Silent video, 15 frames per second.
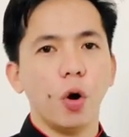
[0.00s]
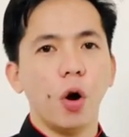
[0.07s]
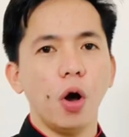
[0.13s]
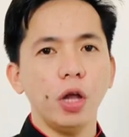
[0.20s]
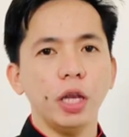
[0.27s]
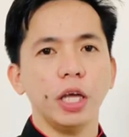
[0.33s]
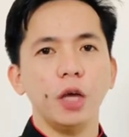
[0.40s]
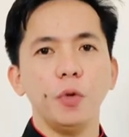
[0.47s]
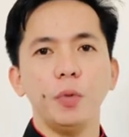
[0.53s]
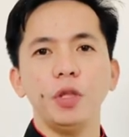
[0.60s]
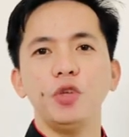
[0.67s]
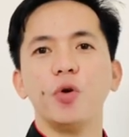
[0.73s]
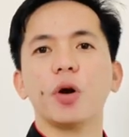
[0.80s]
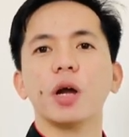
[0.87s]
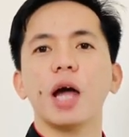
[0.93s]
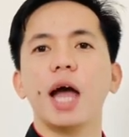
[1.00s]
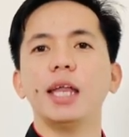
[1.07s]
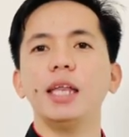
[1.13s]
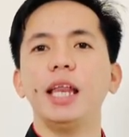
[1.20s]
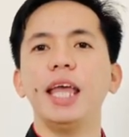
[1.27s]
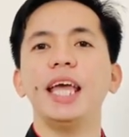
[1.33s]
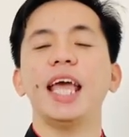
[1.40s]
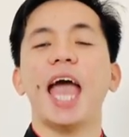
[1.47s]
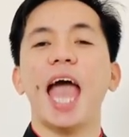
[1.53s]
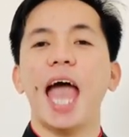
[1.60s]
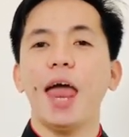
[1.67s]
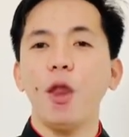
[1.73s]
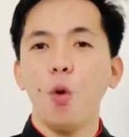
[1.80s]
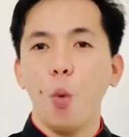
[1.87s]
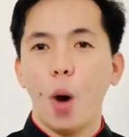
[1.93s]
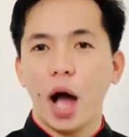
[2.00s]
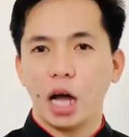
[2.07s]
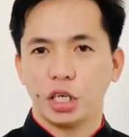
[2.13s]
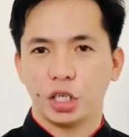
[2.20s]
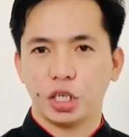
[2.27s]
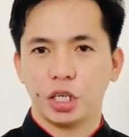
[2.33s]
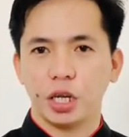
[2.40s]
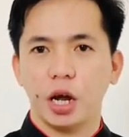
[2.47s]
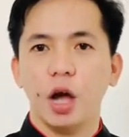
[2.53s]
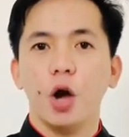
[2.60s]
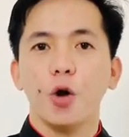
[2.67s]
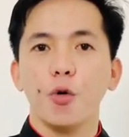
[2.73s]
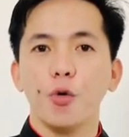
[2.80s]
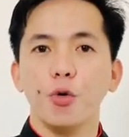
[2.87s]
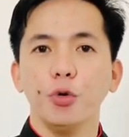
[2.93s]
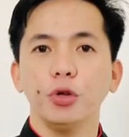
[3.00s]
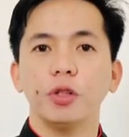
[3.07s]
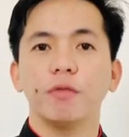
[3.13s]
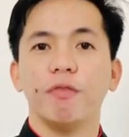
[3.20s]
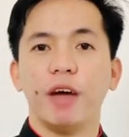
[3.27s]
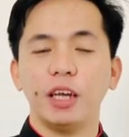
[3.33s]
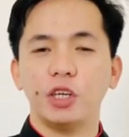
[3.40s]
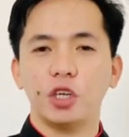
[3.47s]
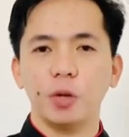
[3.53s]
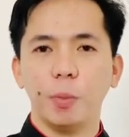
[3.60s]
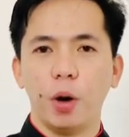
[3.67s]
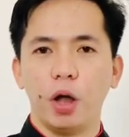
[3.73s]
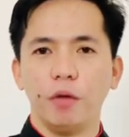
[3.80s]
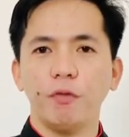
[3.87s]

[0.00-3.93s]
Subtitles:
only when you are handling unwashed root vegetable.